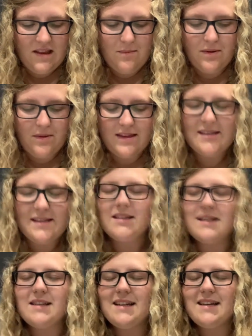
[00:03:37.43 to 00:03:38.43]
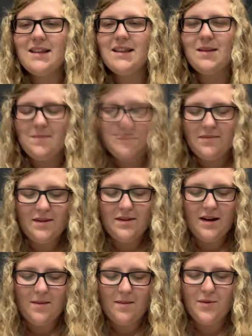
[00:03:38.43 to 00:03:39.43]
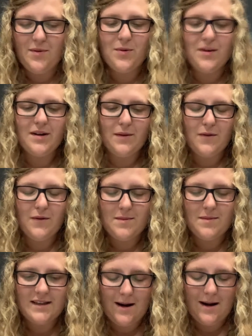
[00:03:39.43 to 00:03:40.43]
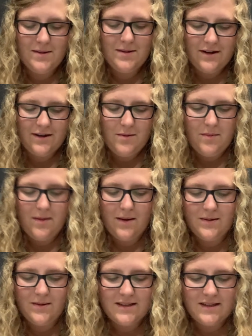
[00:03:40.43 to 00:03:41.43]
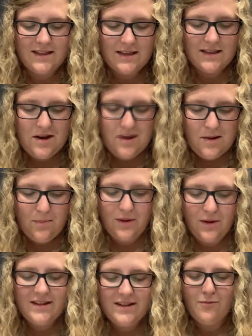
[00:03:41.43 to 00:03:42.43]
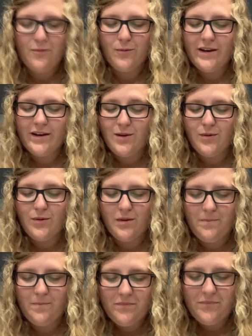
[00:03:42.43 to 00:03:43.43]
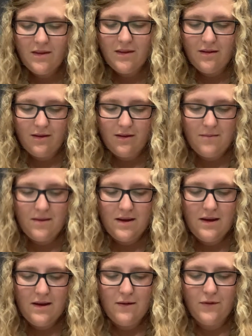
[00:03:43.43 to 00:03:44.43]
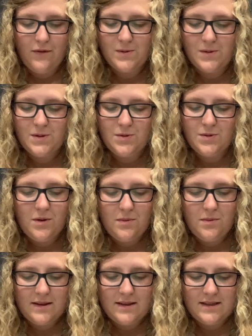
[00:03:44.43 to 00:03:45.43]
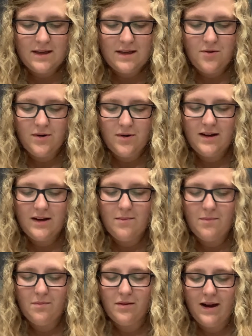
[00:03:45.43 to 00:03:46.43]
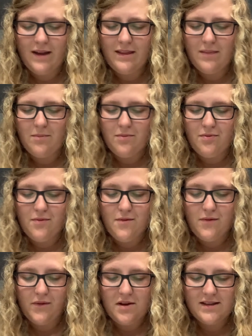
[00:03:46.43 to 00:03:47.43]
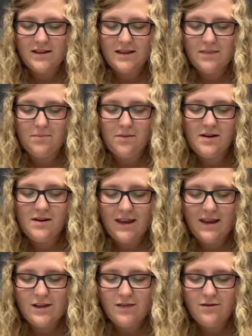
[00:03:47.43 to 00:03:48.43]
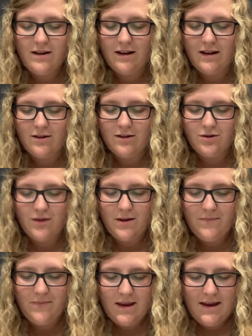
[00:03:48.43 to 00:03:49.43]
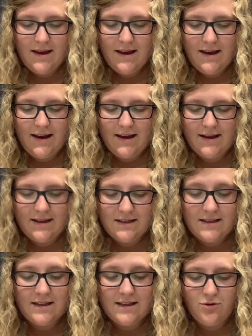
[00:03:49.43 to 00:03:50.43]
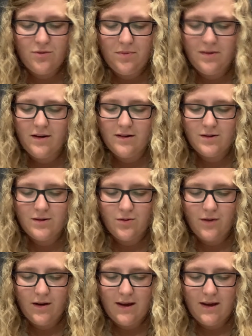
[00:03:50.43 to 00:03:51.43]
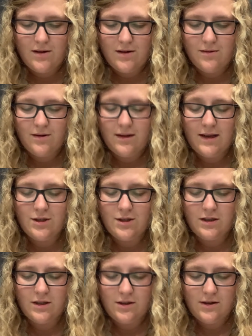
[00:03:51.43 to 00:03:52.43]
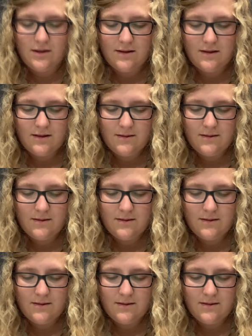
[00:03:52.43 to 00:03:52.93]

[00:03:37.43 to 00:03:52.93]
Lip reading: but this is the wording from this commentary in my Bible, and it says, Paul did not ridicule them for their struggle with sin, nor did he blindly approve of it. Instead, Paul engaged their idolatry as an essential part of their story and turned their attention to Jesus.